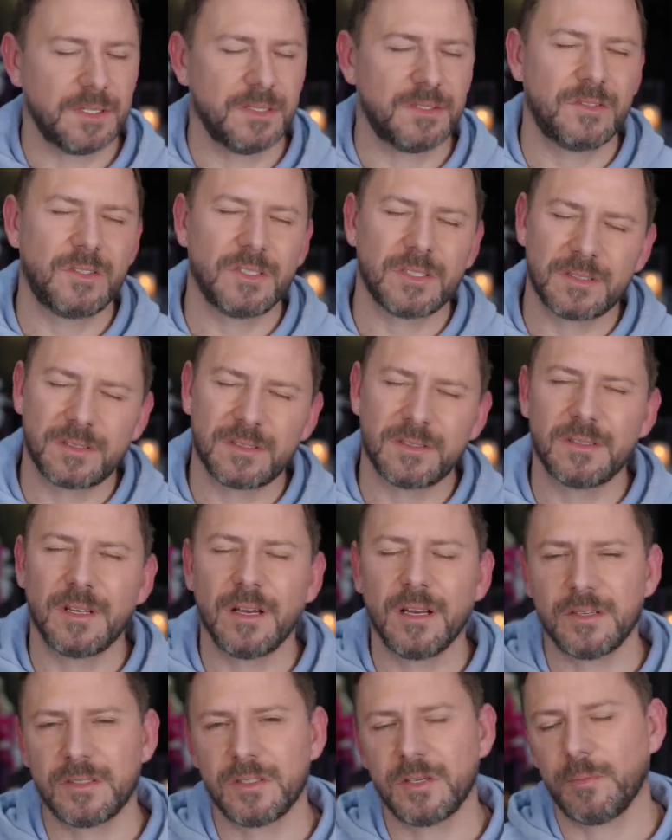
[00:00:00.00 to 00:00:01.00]
It's just
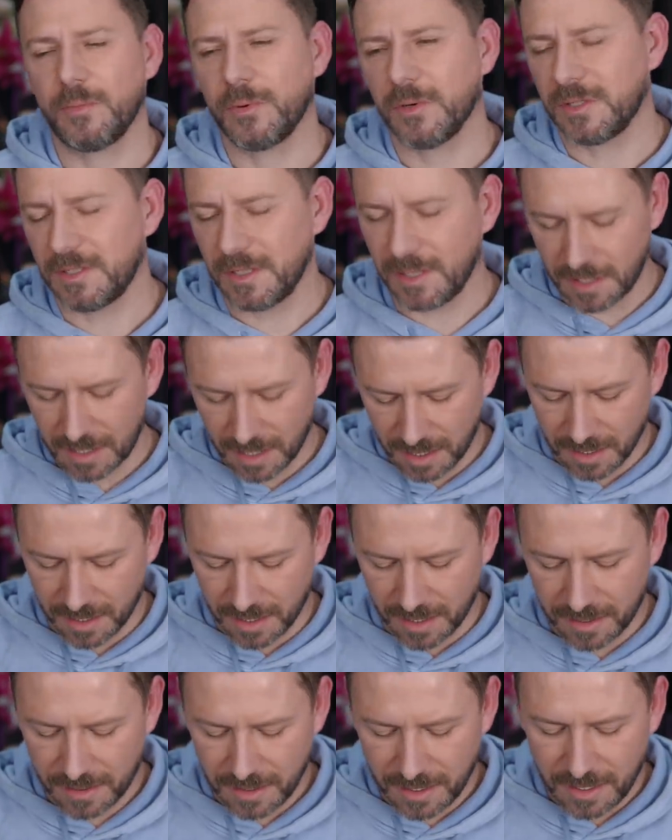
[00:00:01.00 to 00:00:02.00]
such a pretty
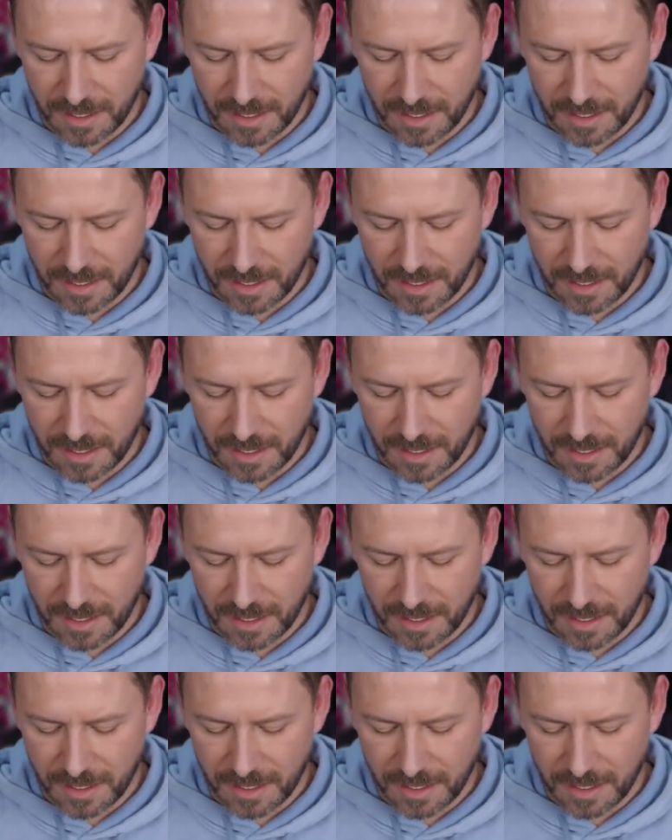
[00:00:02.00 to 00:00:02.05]
colour.